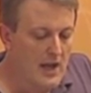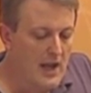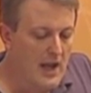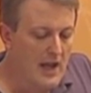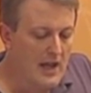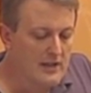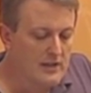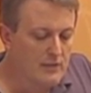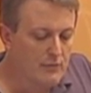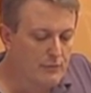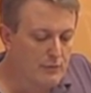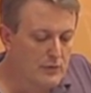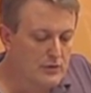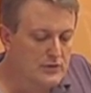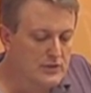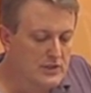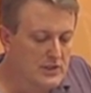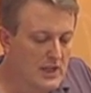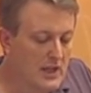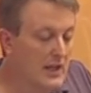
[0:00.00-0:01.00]
And the
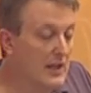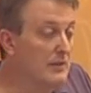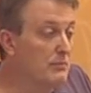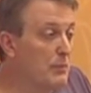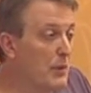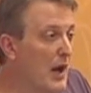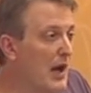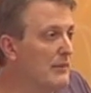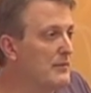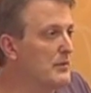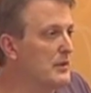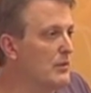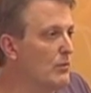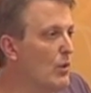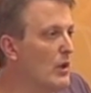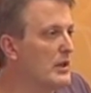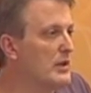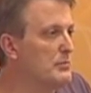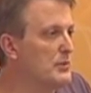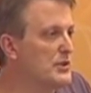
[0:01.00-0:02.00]
first thing, and probably
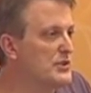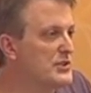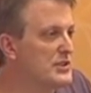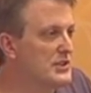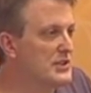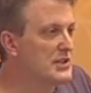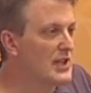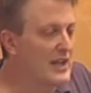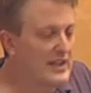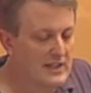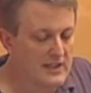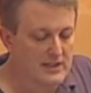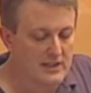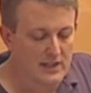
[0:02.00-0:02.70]
one of the most exciting